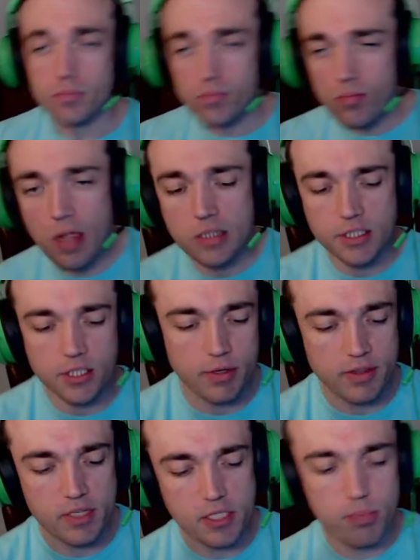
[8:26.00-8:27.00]
So at
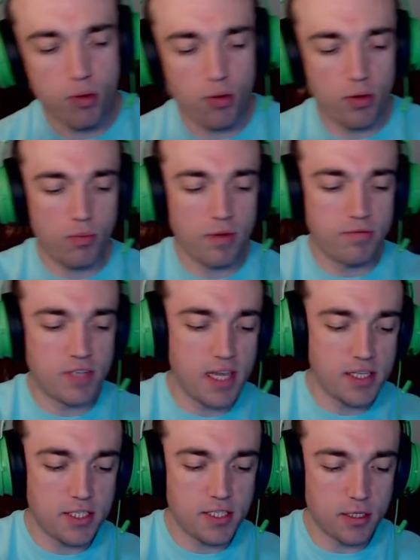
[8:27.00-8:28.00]
this point we've
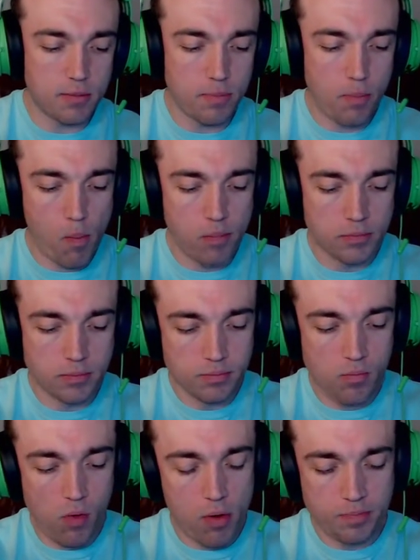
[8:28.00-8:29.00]
tasted,
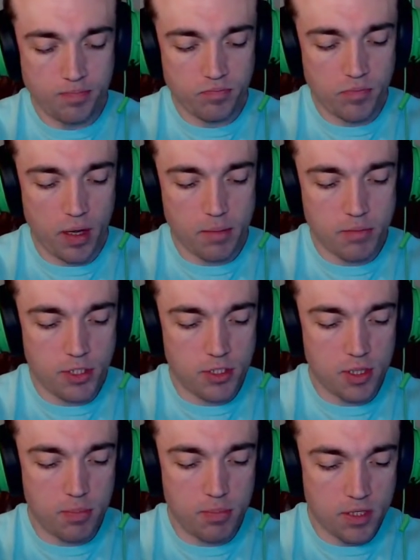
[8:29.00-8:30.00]
I'm just
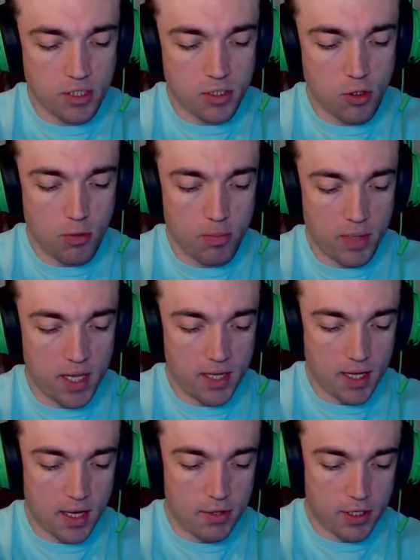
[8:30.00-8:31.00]
dumping this whole bag
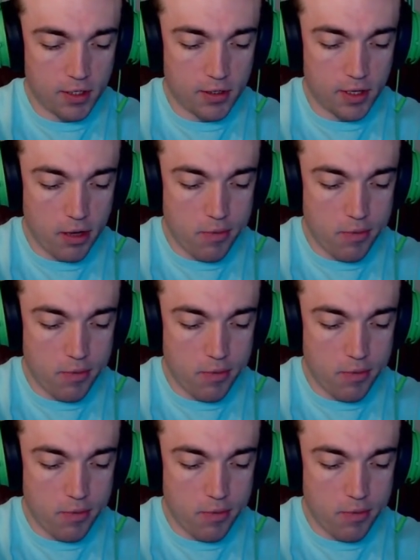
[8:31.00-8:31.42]
out here now.